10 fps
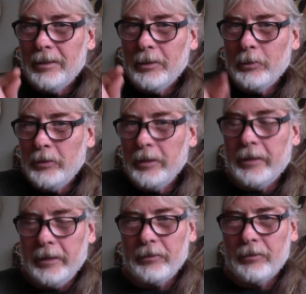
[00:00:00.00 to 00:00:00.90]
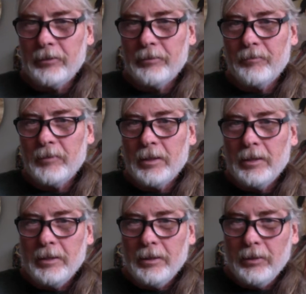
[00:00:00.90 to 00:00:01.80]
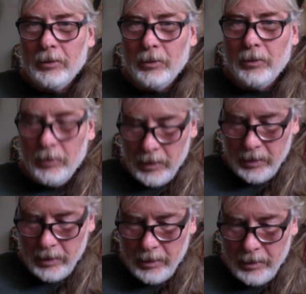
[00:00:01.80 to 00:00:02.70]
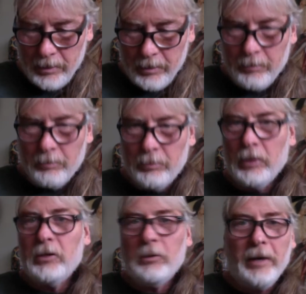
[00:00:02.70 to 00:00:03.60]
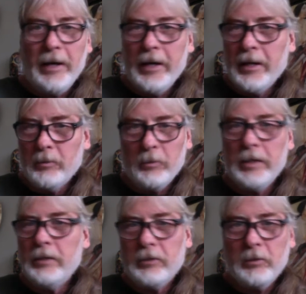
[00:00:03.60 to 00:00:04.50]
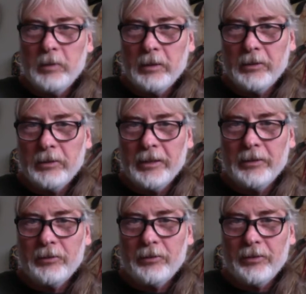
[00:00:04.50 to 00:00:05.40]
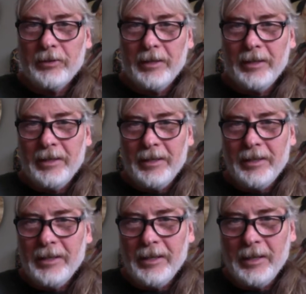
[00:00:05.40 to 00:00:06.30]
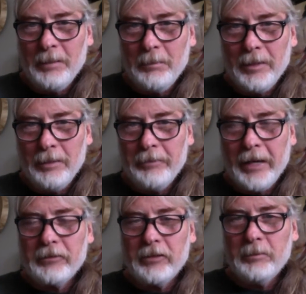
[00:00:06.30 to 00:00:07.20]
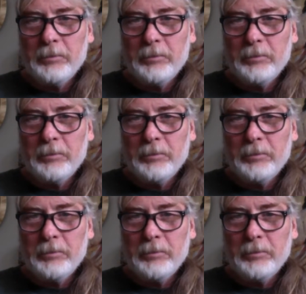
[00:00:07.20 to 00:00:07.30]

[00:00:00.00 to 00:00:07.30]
who did this, who broke away and went into the wilderness um, and fasted and